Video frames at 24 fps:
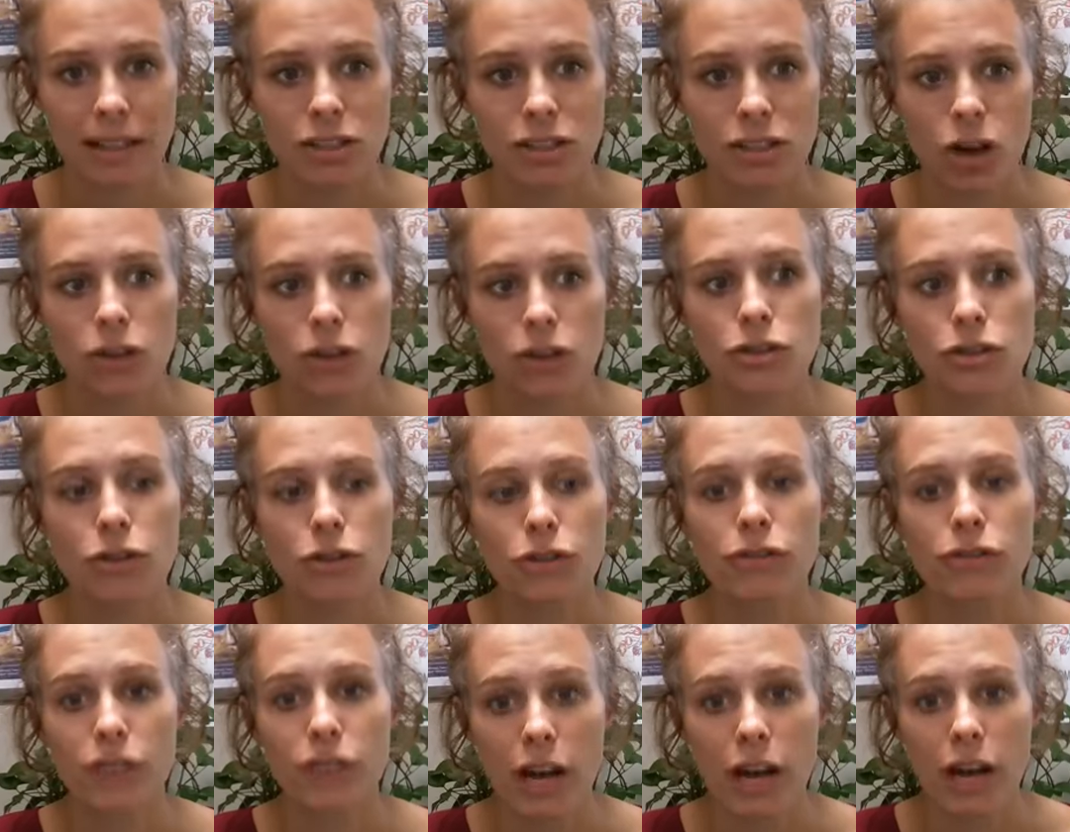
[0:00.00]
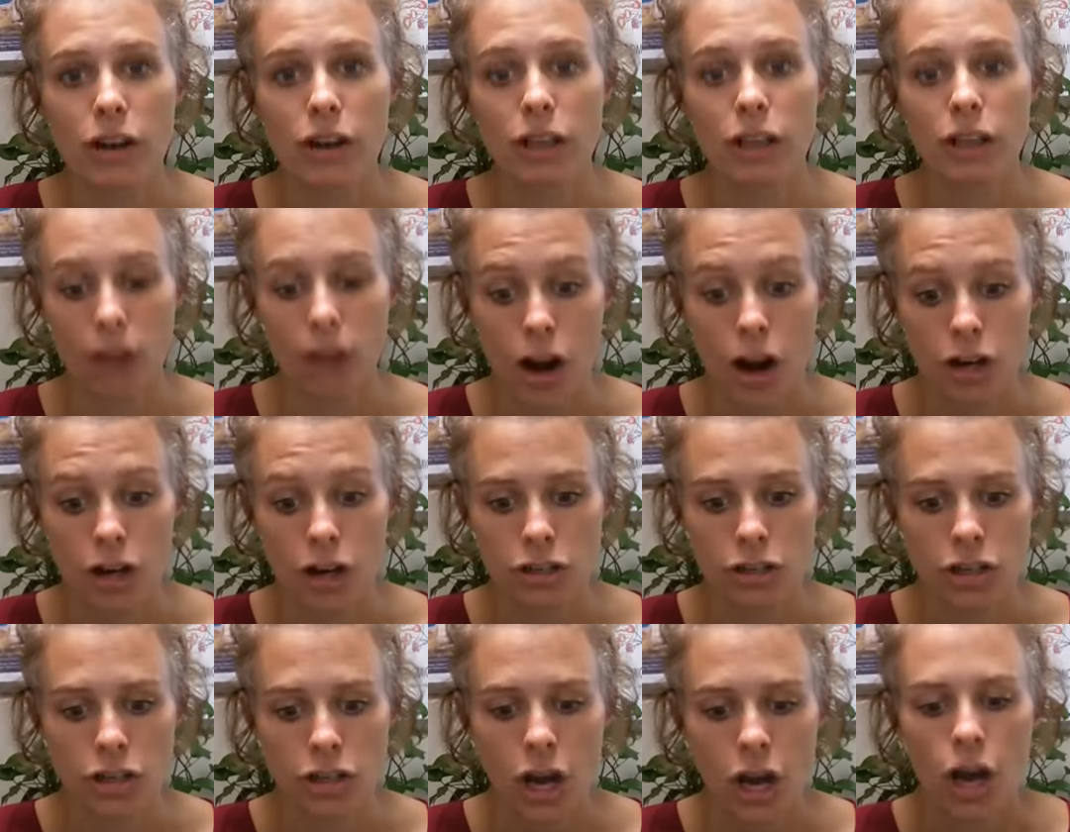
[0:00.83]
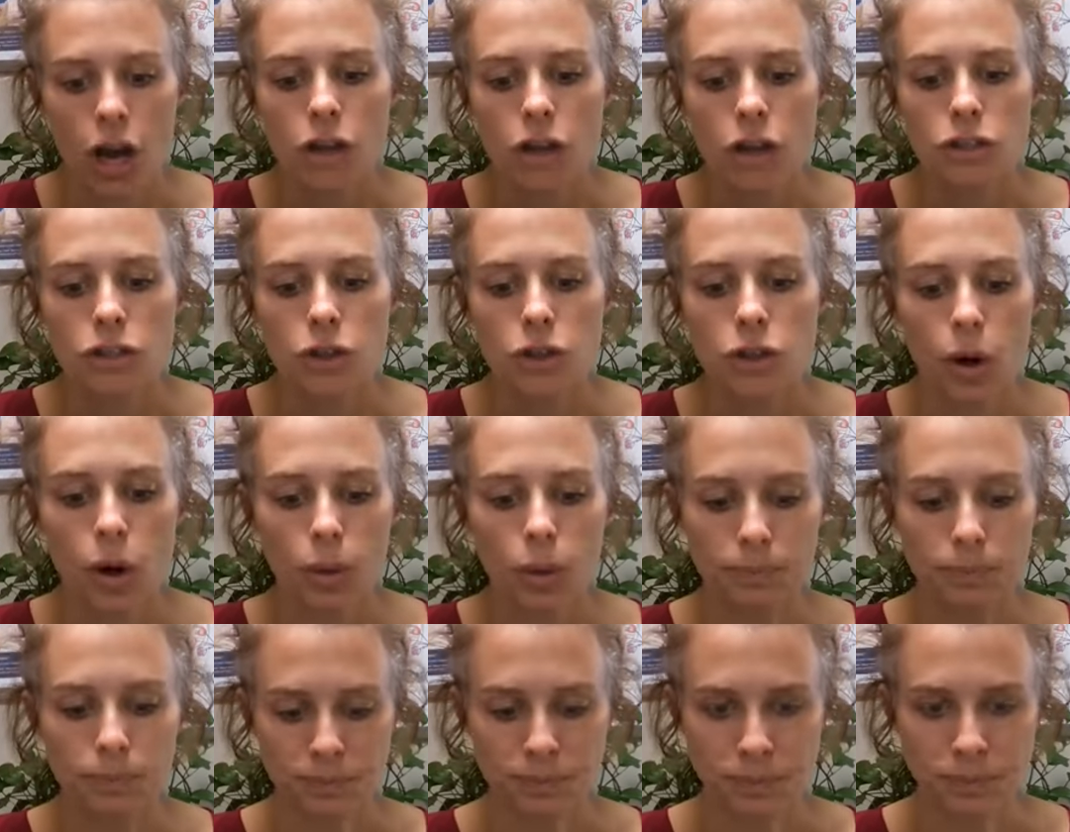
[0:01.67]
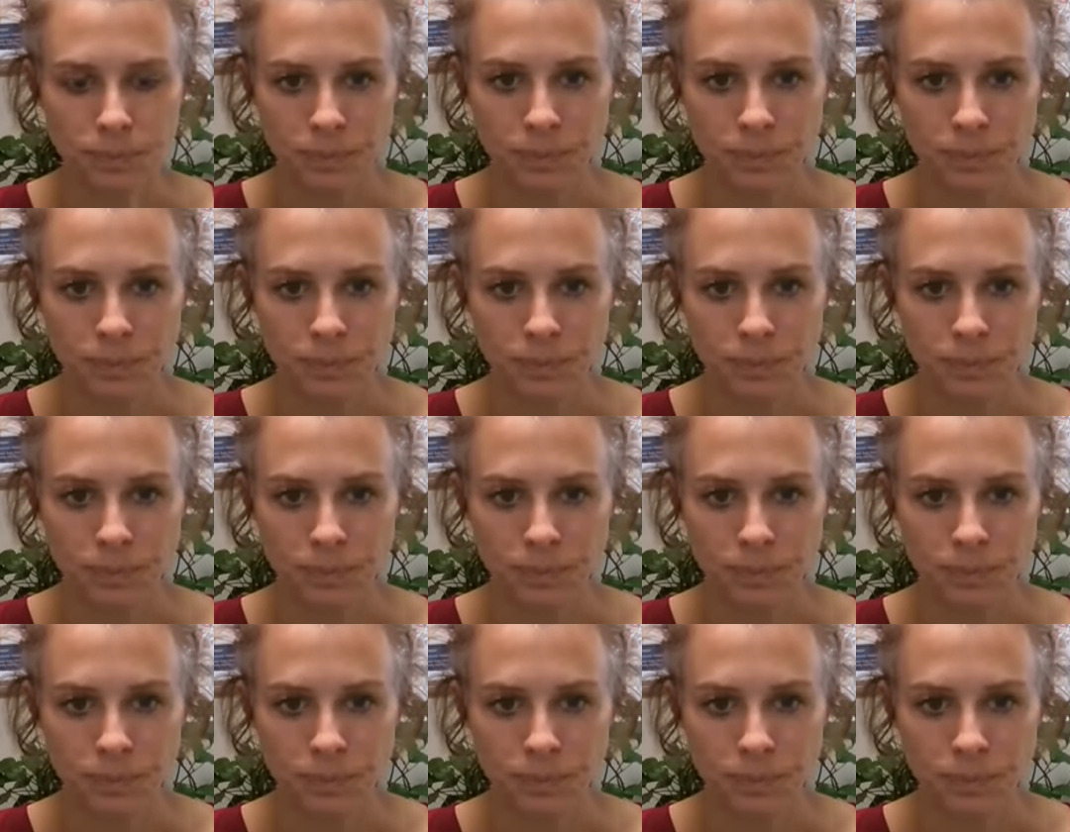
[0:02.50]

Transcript: It's also very large. So